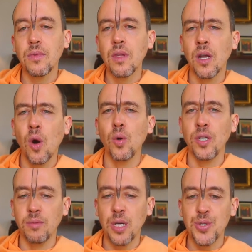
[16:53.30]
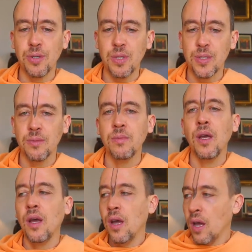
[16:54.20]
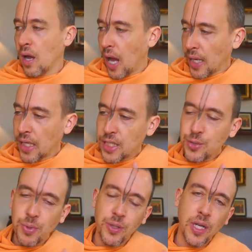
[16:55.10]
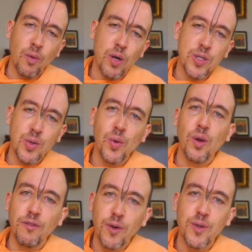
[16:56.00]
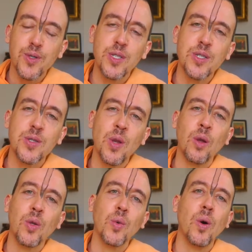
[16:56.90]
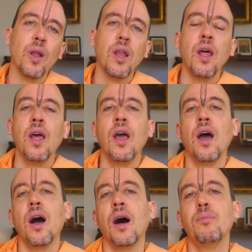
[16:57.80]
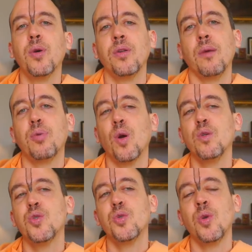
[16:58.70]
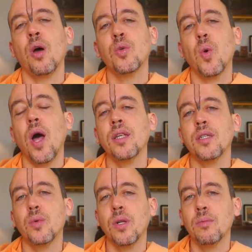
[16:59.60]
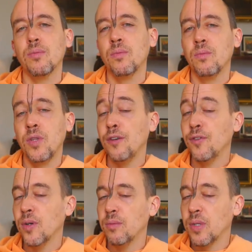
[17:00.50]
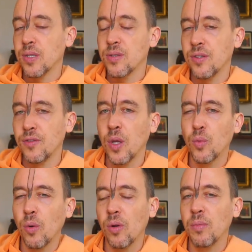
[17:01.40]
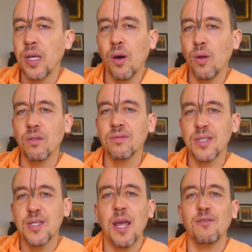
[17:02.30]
Gaudiya Vaishnavism. And in each particular school, of course, this non-dual, the approach to non-duality will differ, because if not, we will be all the same